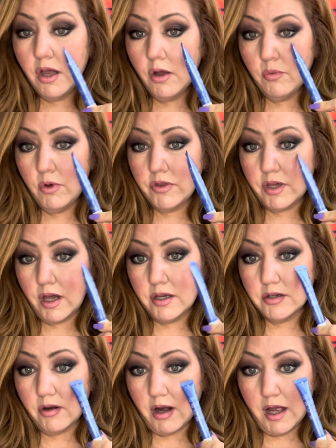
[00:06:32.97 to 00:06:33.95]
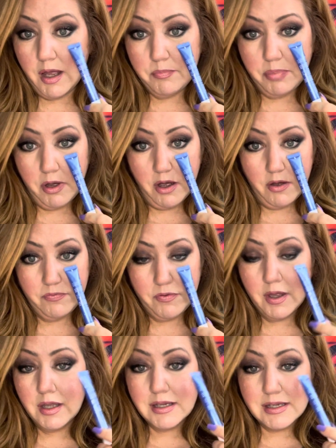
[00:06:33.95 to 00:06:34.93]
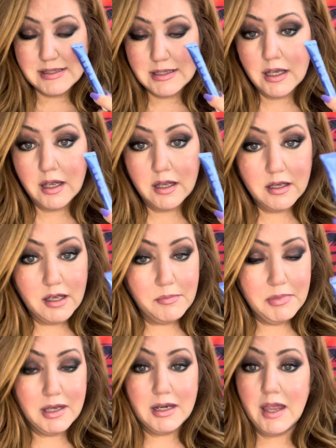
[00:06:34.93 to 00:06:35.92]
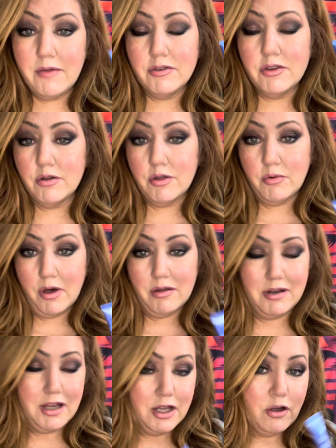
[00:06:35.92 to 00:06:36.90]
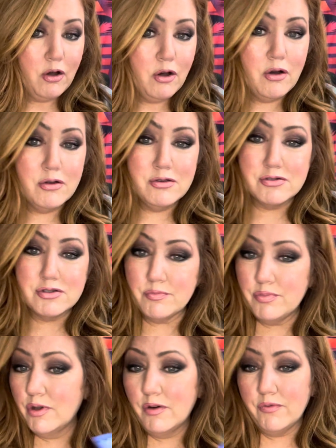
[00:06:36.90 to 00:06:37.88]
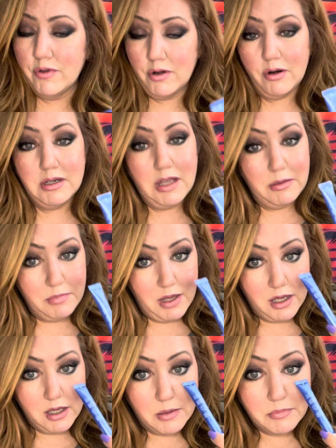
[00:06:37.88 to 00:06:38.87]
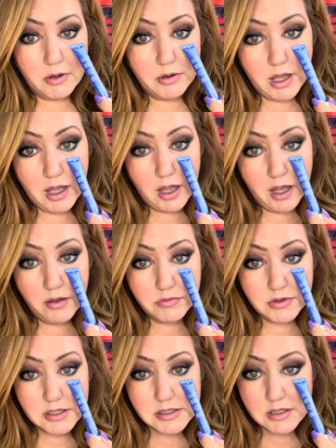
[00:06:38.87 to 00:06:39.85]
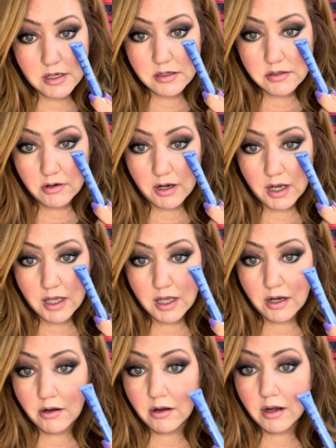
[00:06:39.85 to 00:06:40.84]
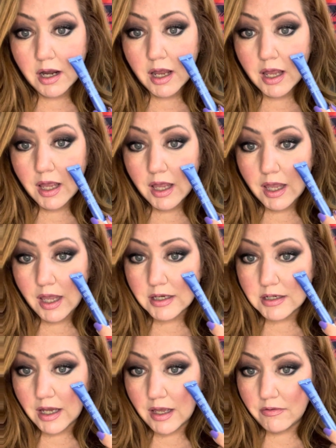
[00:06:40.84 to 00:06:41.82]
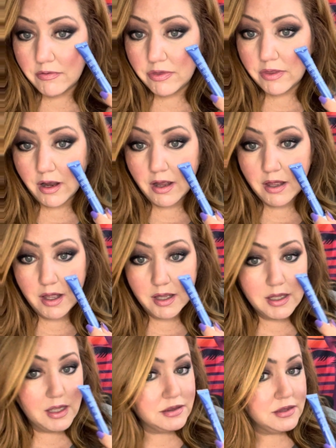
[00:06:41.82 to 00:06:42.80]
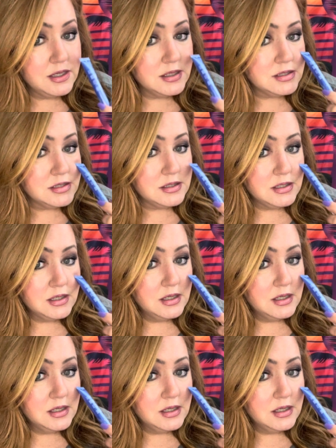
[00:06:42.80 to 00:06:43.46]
with the under eye puff, because I mean, even though you all are like, oh, you're so beautiful, you don't need makeup. Okay, I have this under eye here, and I get this.